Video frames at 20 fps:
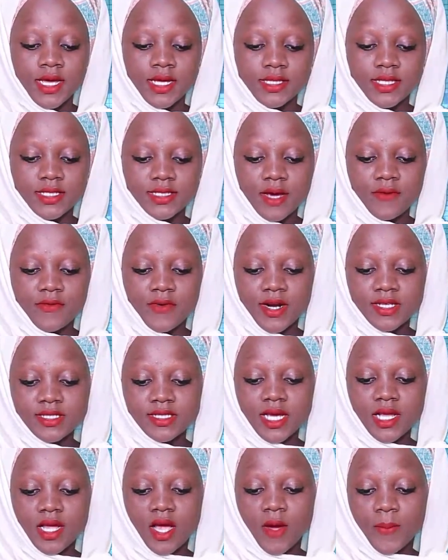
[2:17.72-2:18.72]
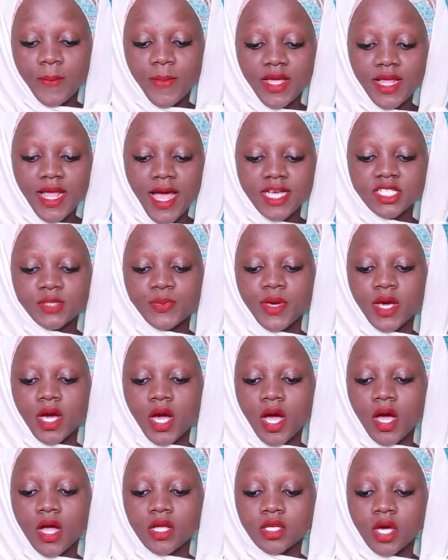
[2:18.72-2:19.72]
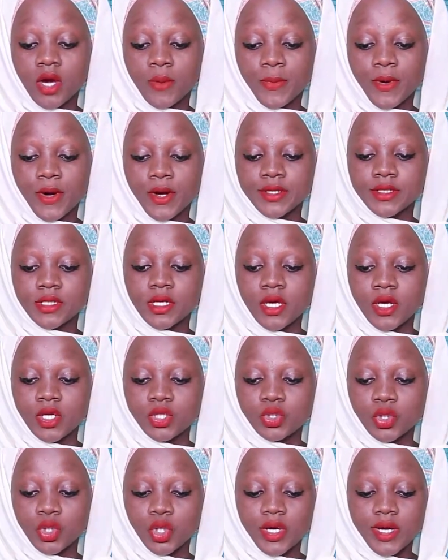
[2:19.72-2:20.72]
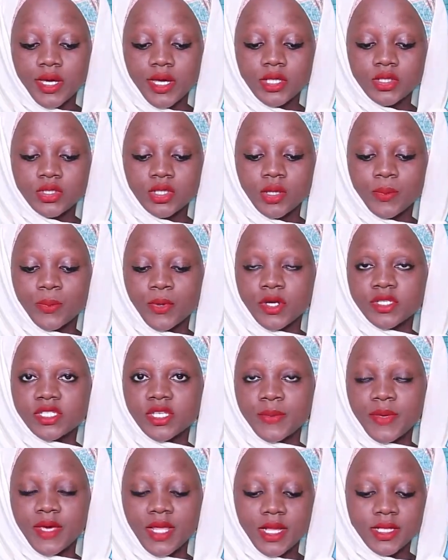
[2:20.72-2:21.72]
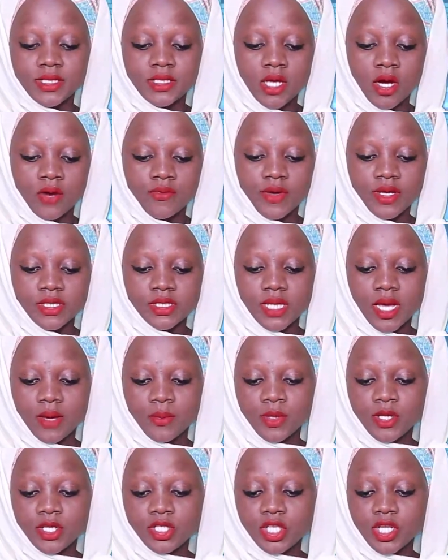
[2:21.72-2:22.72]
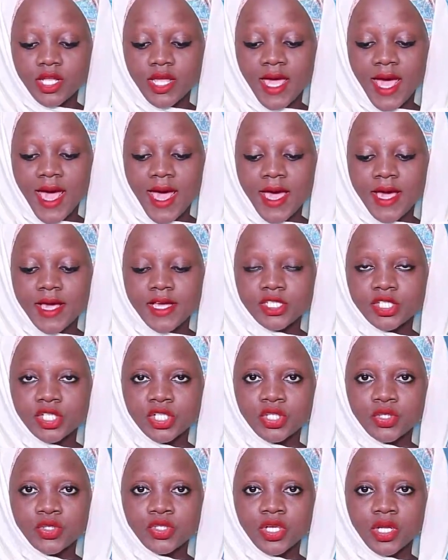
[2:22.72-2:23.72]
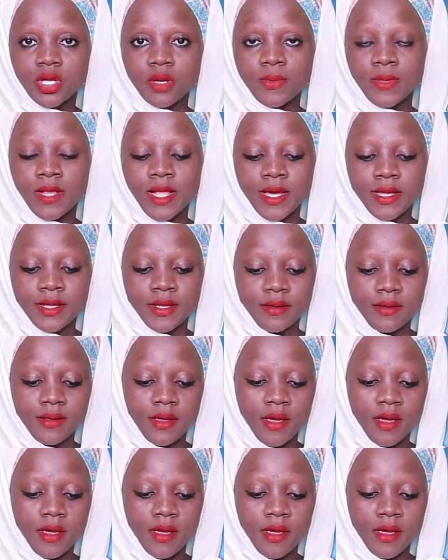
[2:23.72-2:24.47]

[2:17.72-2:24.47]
The Zamfara state government has been called upon to look into the possibility of establishing a higher institution of learning